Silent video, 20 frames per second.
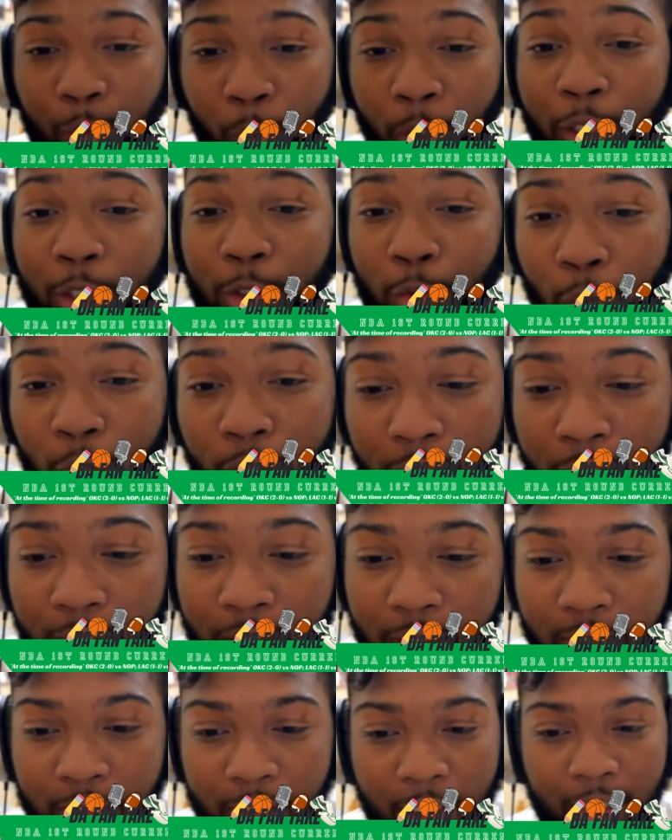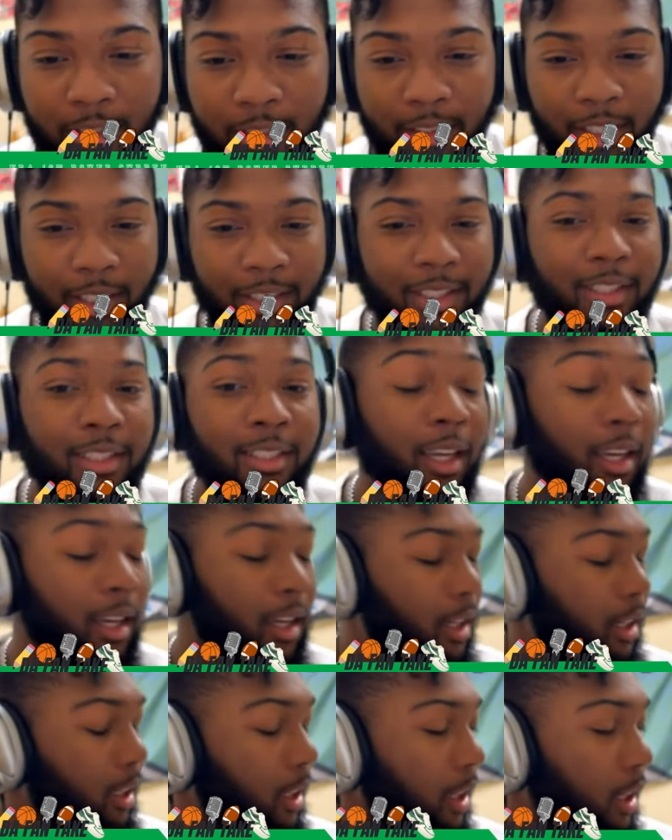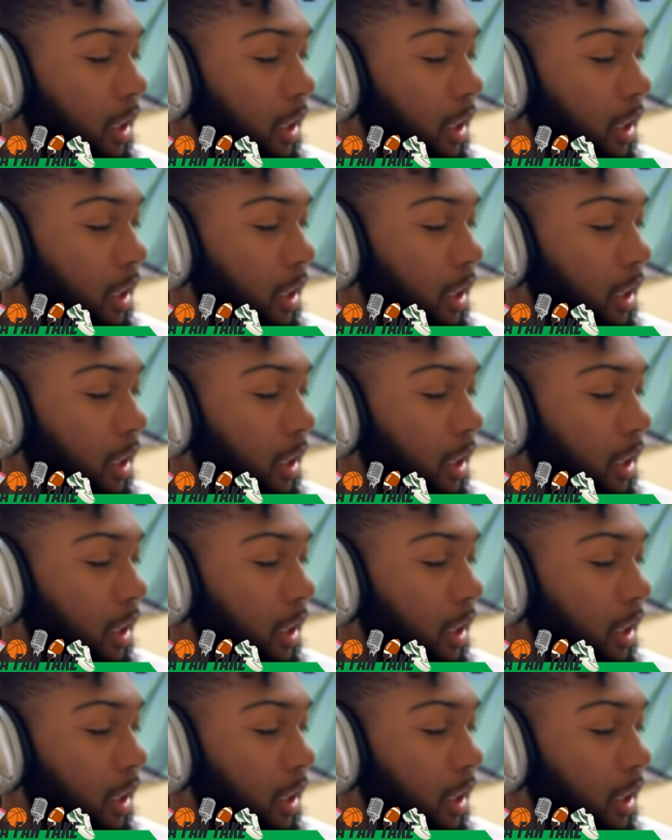wins rings. That, that's the saying.